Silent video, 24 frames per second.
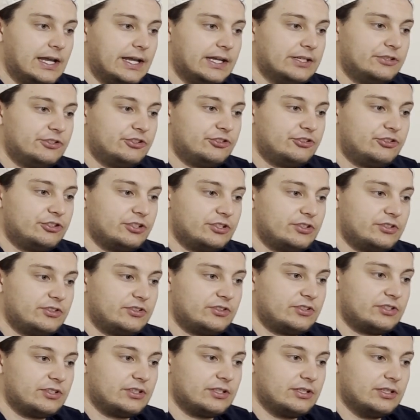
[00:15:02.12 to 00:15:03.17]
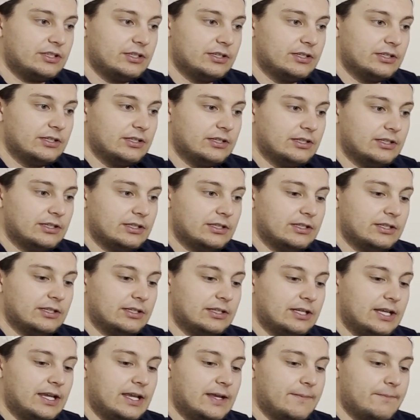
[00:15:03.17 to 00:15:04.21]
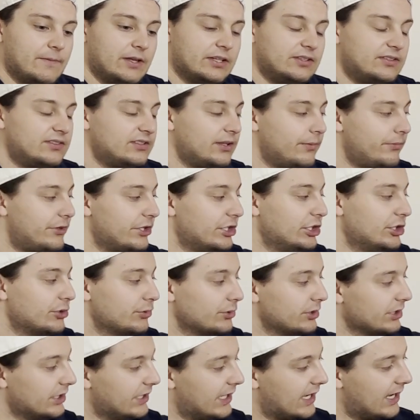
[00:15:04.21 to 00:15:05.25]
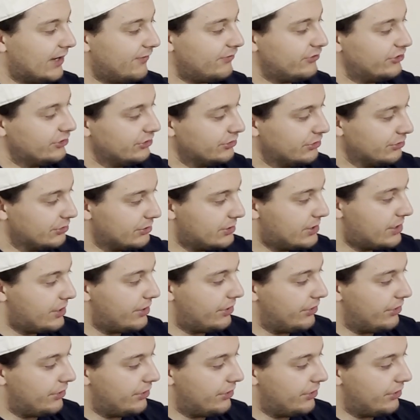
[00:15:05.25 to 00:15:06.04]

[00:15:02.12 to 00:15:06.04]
it's just it's something you really have to